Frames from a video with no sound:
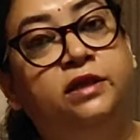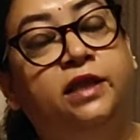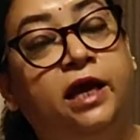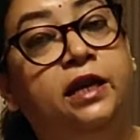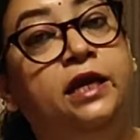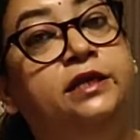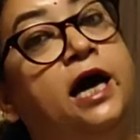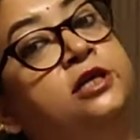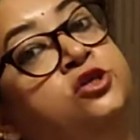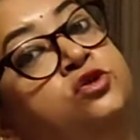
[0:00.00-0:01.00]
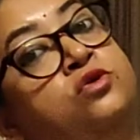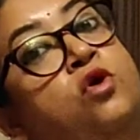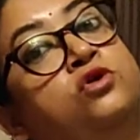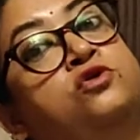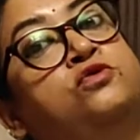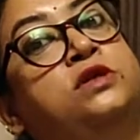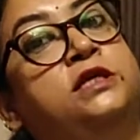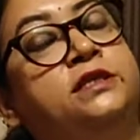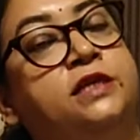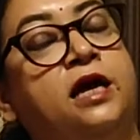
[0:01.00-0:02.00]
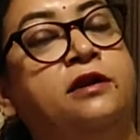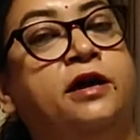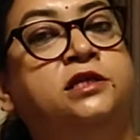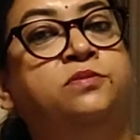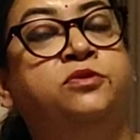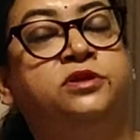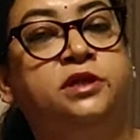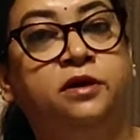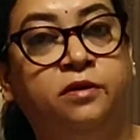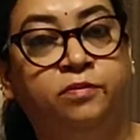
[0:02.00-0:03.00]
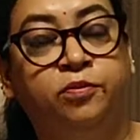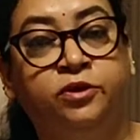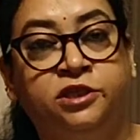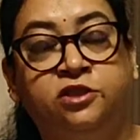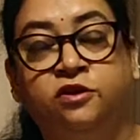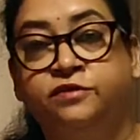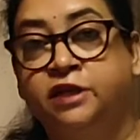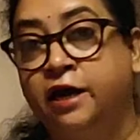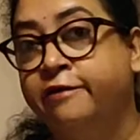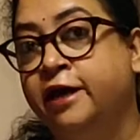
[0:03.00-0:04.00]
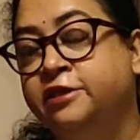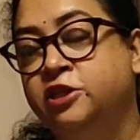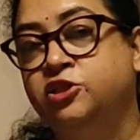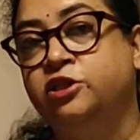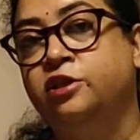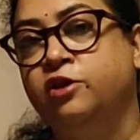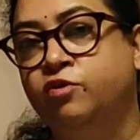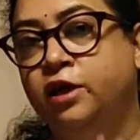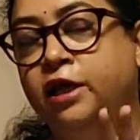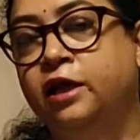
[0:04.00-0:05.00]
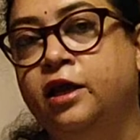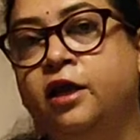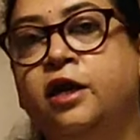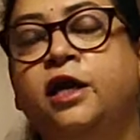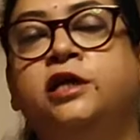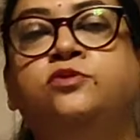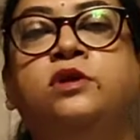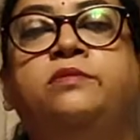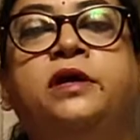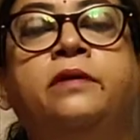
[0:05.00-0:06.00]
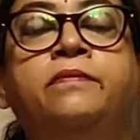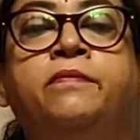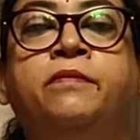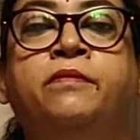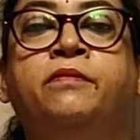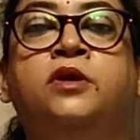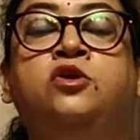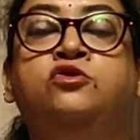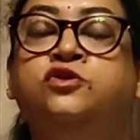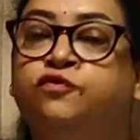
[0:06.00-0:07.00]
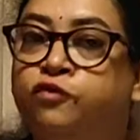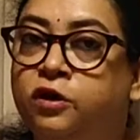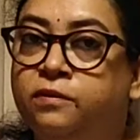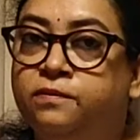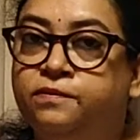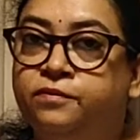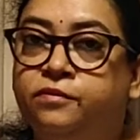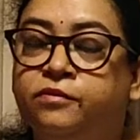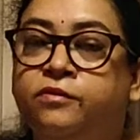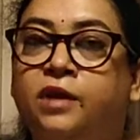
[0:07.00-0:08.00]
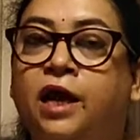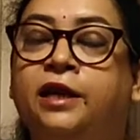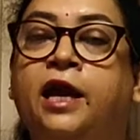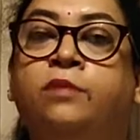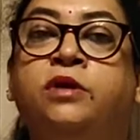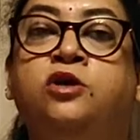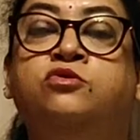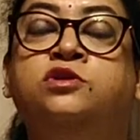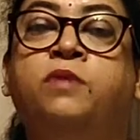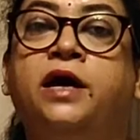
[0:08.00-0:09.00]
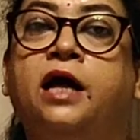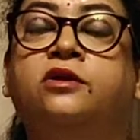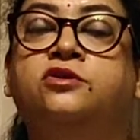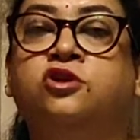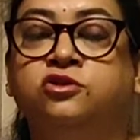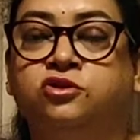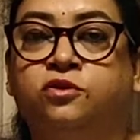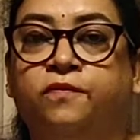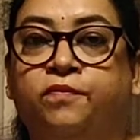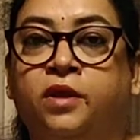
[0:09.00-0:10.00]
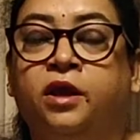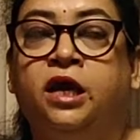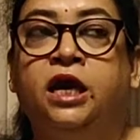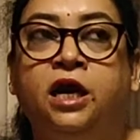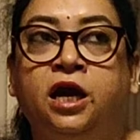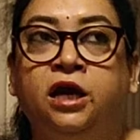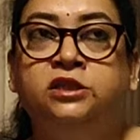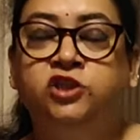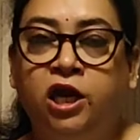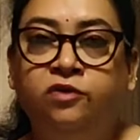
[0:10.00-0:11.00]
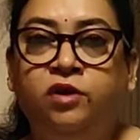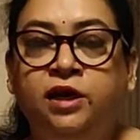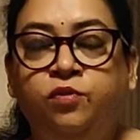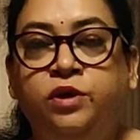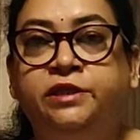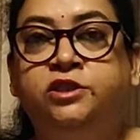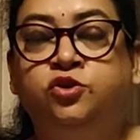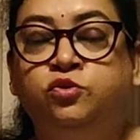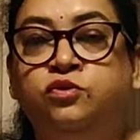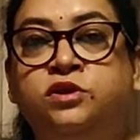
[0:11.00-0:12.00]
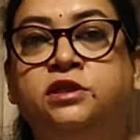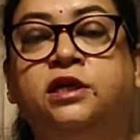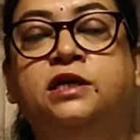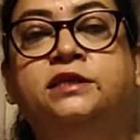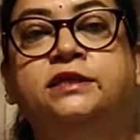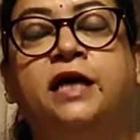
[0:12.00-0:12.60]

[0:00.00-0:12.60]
But you can also make your own test, but then it has to go through the standardized process of standardization, then only it will be useful and can be used by others also.